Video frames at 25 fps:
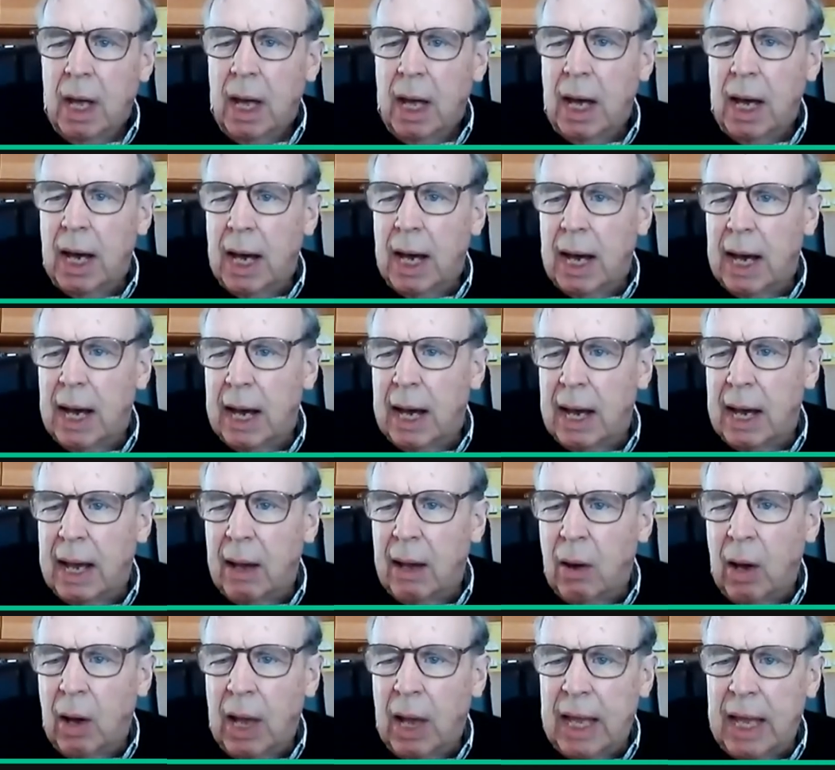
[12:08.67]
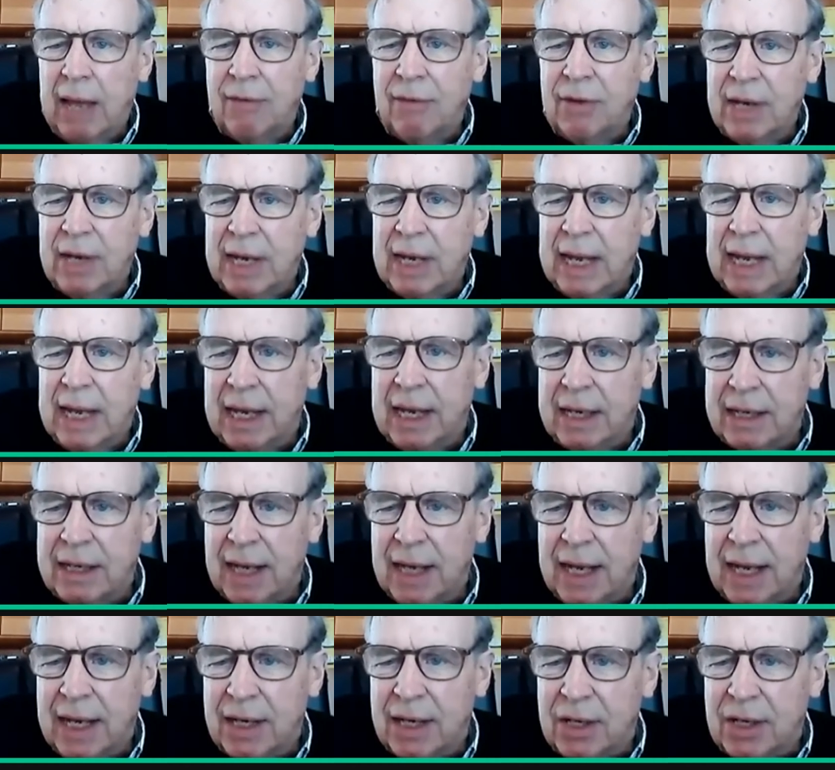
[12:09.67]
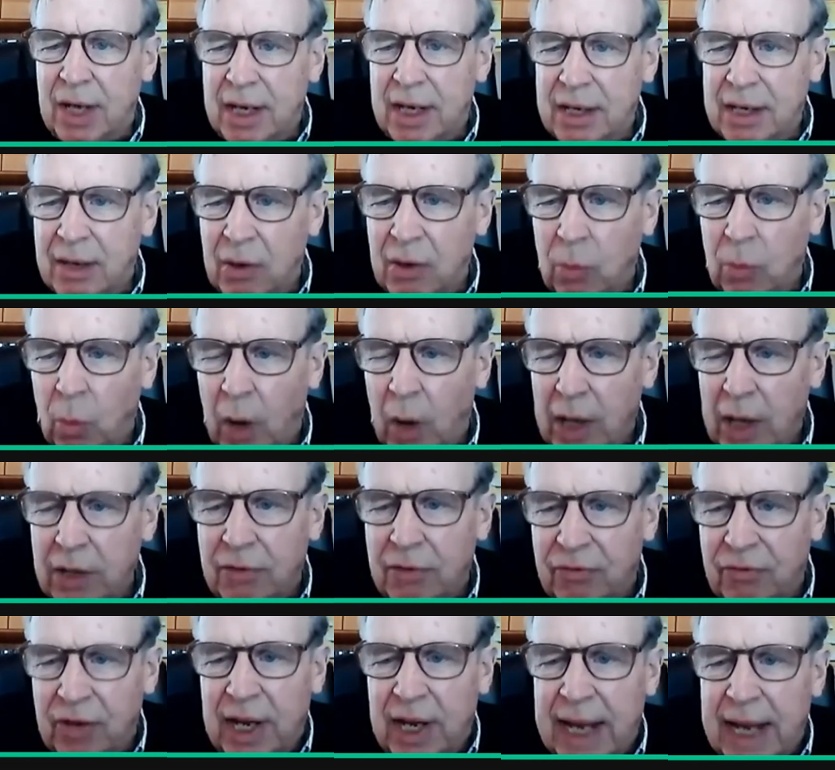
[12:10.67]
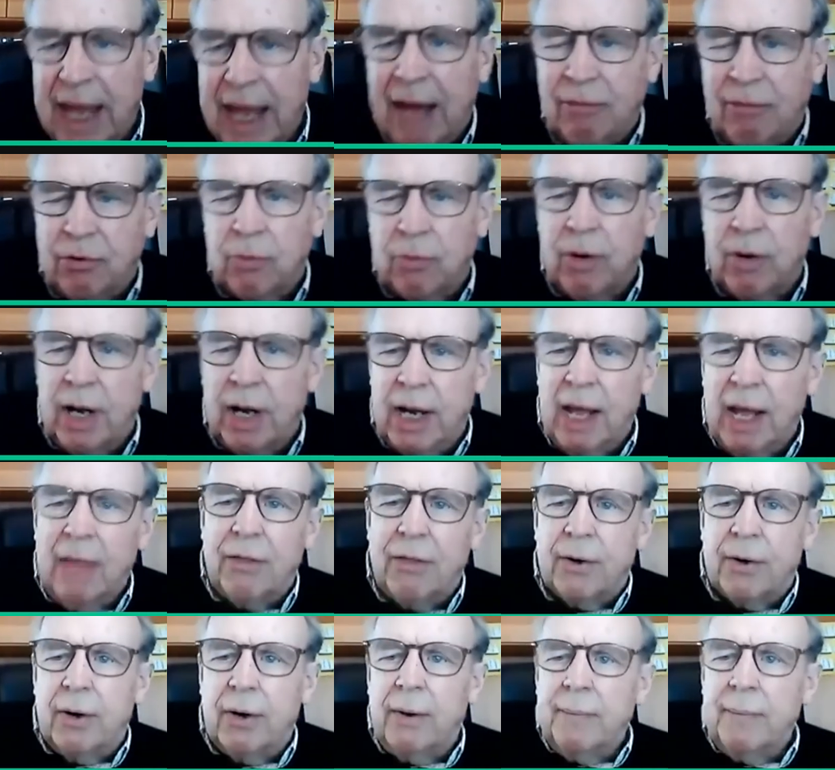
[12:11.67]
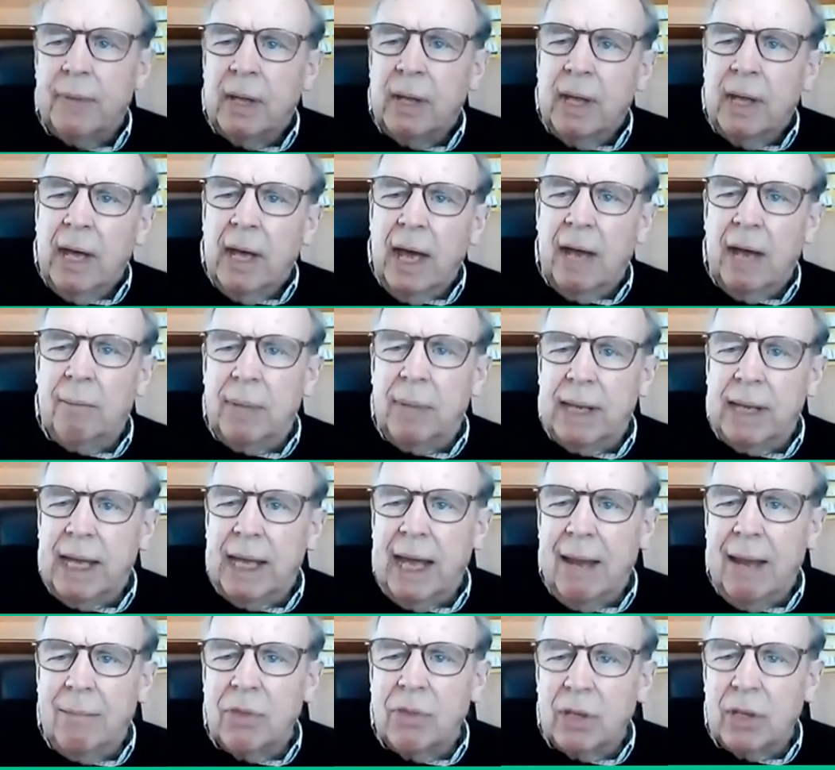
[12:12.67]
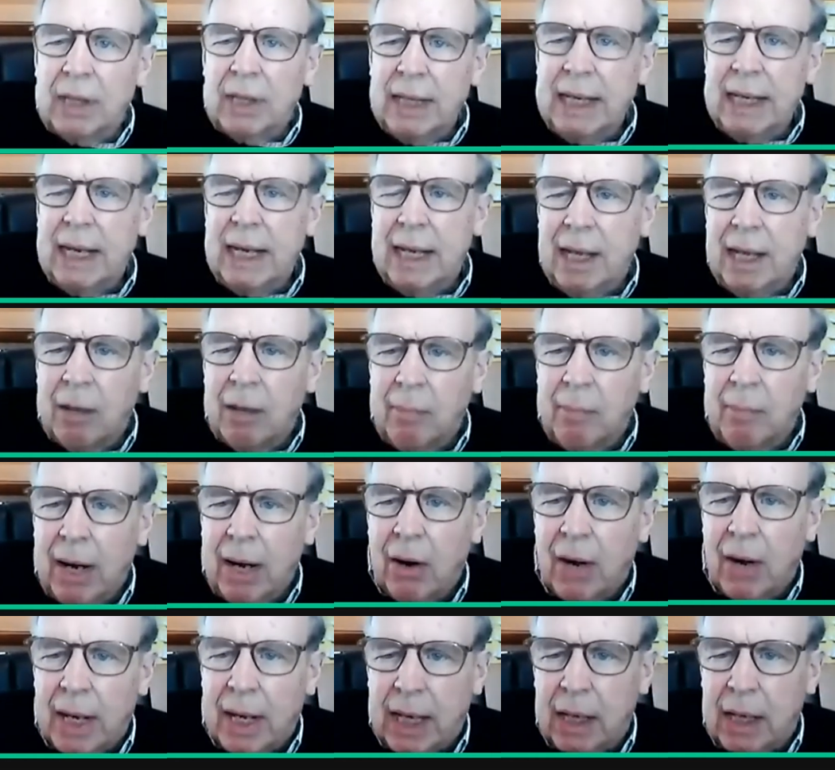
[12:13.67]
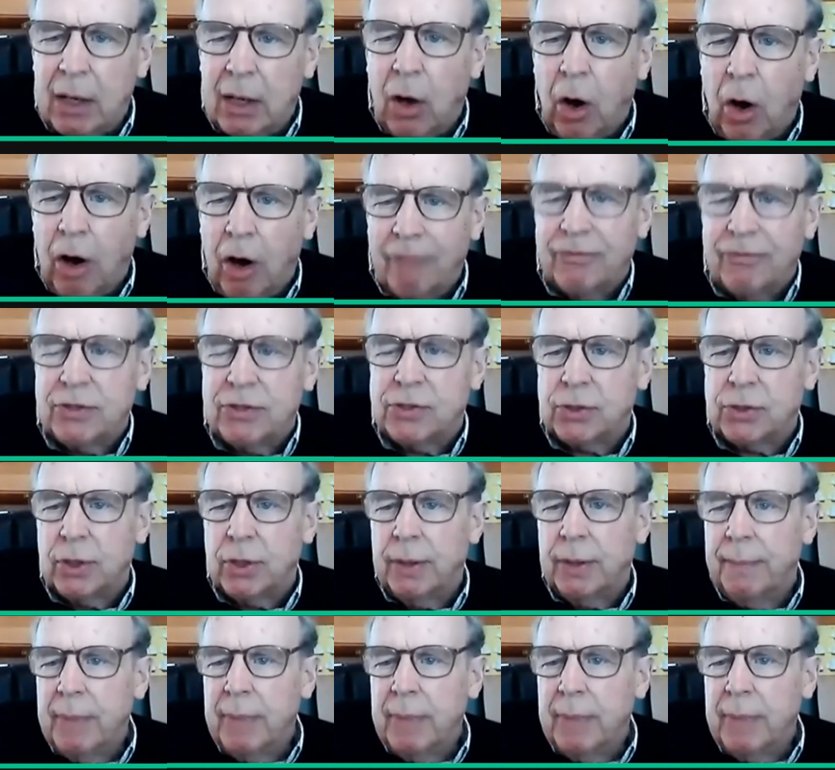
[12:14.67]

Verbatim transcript: uh, even in, in one defeat after another, and became the leading American officer